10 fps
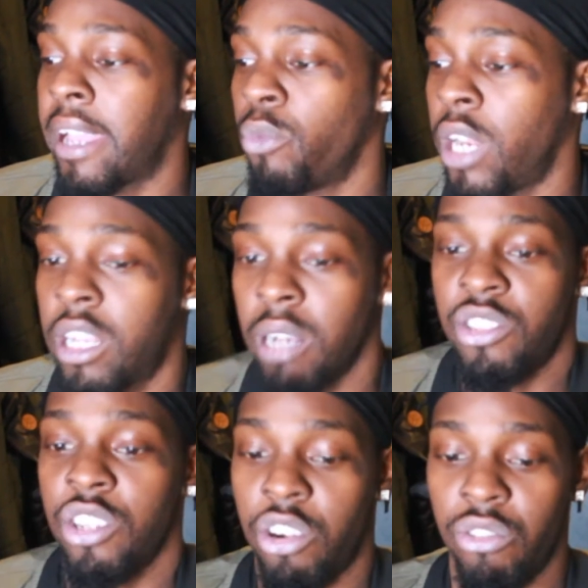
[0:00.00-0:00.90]
when it
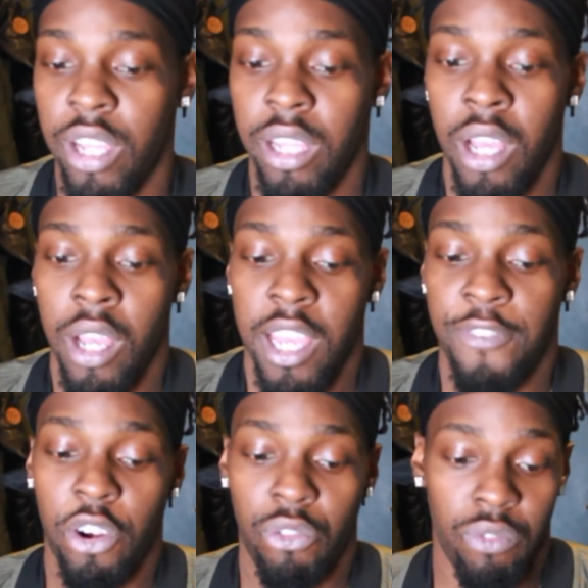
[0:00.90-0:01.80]
comes to career,
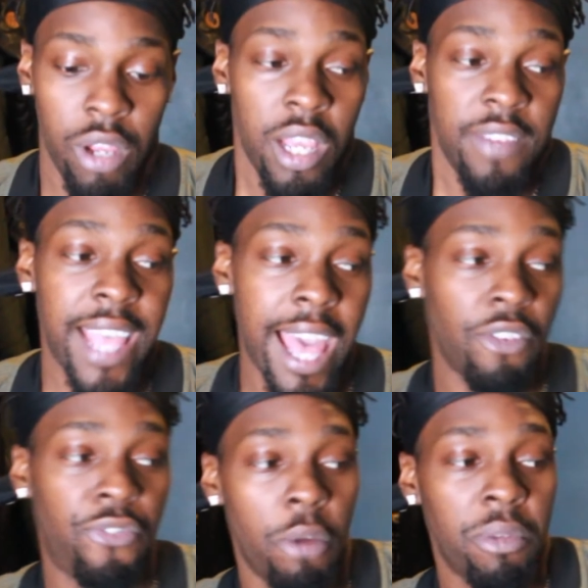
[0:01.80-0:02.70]
if they have
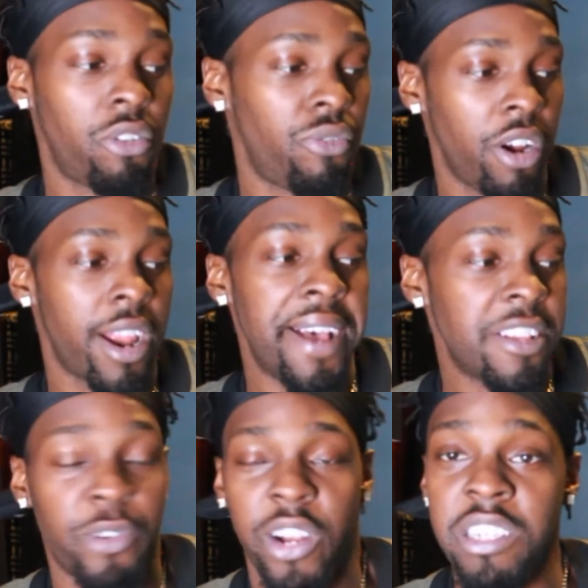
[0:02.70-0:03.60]
a form of career or
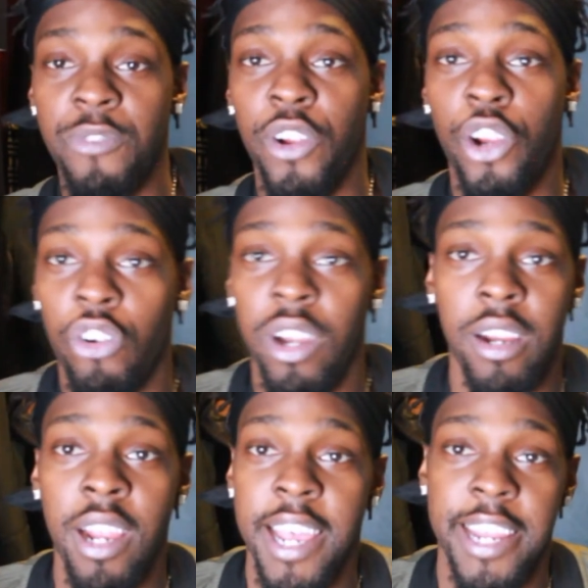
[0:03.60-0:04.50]
aspiration for
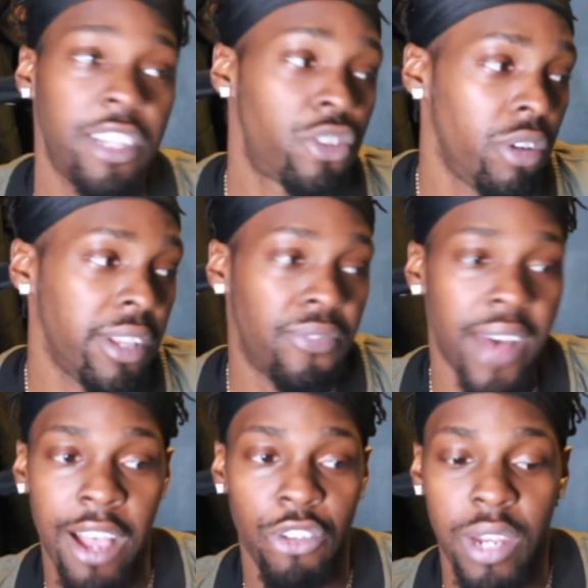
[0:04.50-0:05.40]
career and they truly
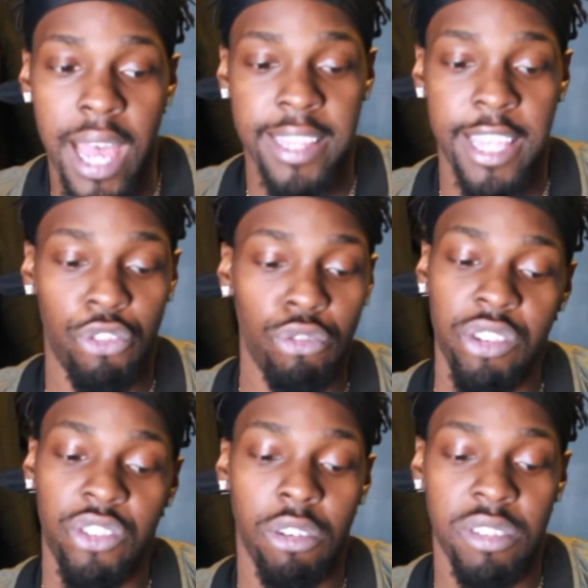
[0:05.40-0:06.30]
value that, then you
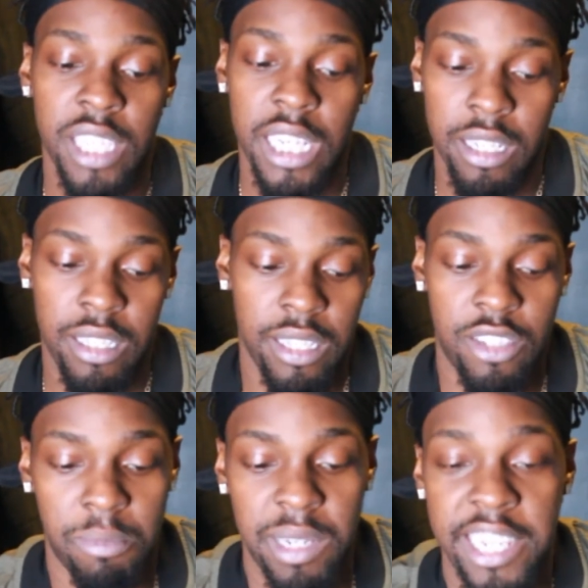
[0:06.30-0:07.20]
just gonna see the
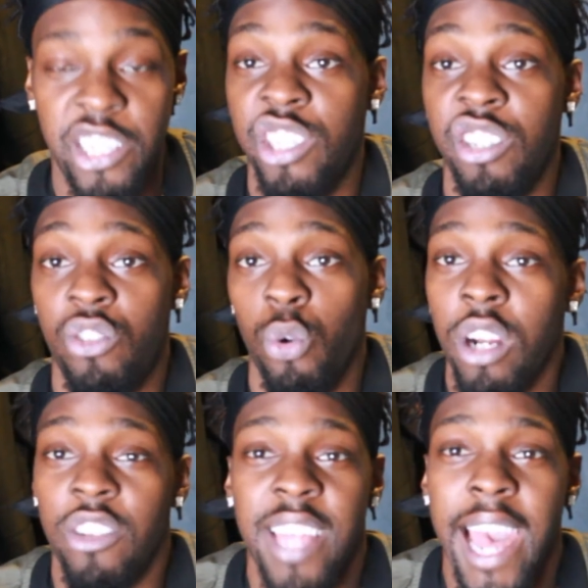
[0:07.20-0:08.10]
determination
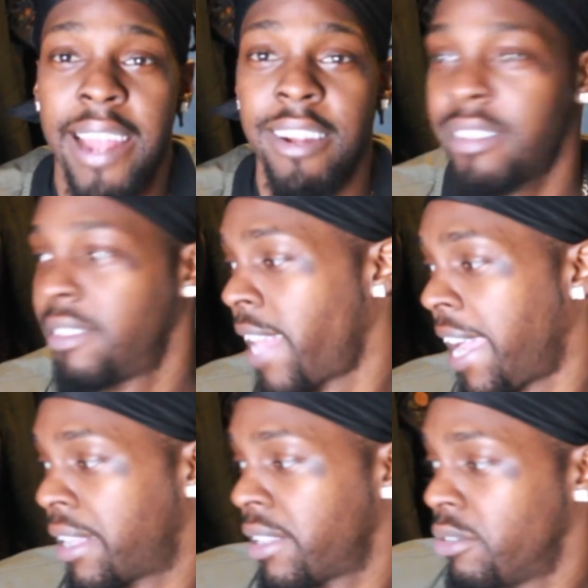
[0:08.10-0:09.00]
towards that.
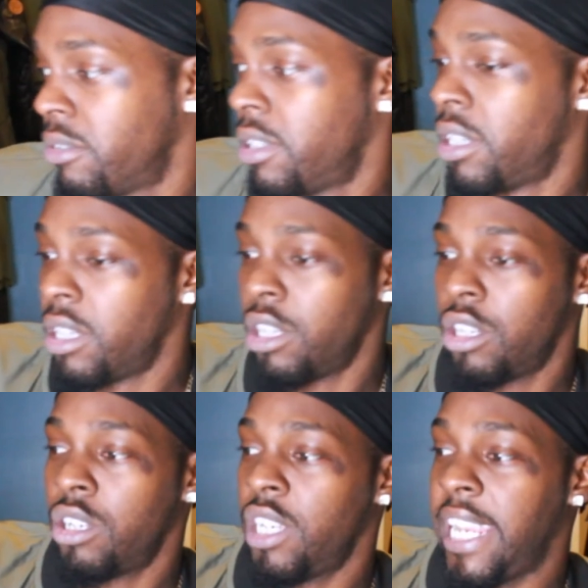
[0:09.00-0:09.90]
Like,
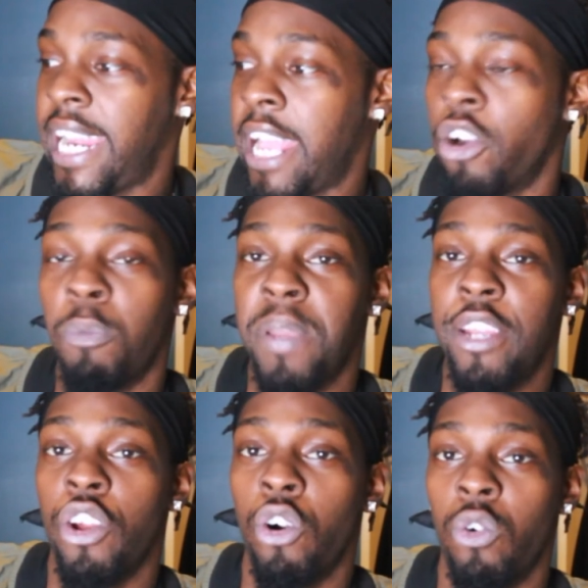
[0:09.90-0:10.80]
it ain't gonna be
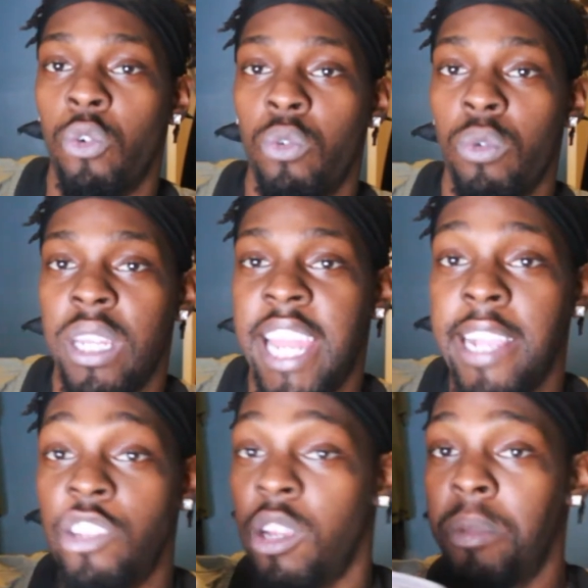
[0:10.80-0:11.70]
no
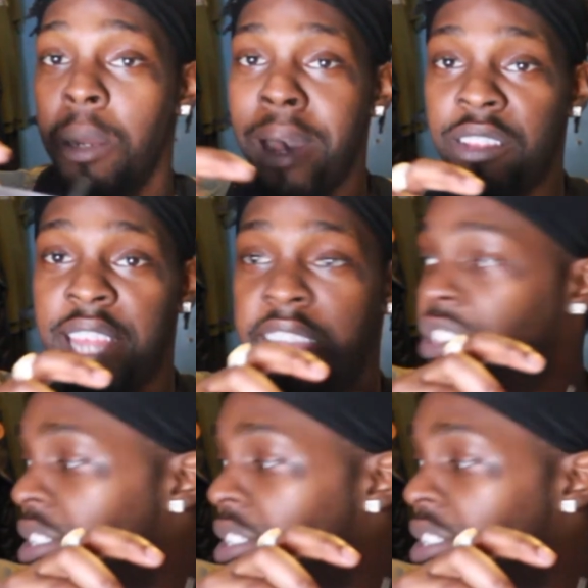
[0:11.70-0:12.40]
daydreaming about that